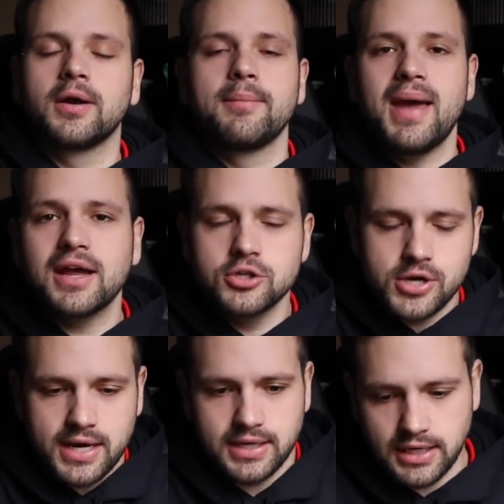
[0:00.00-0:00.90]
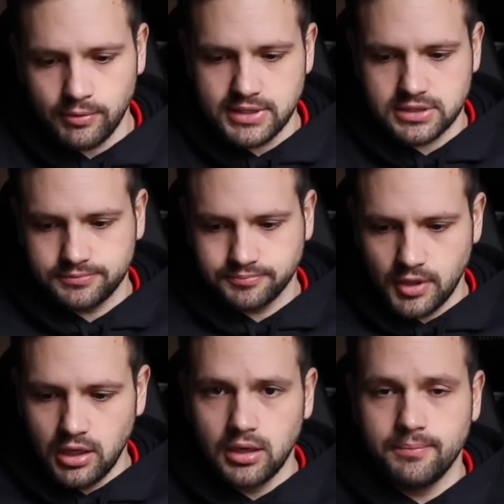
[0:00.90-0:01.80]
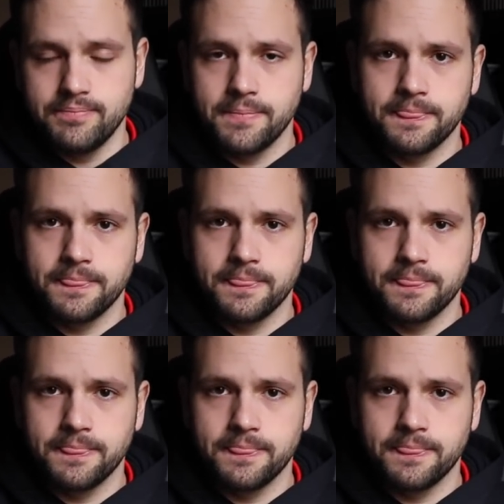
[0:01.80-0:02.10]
Okay, back on track. Anyways, um,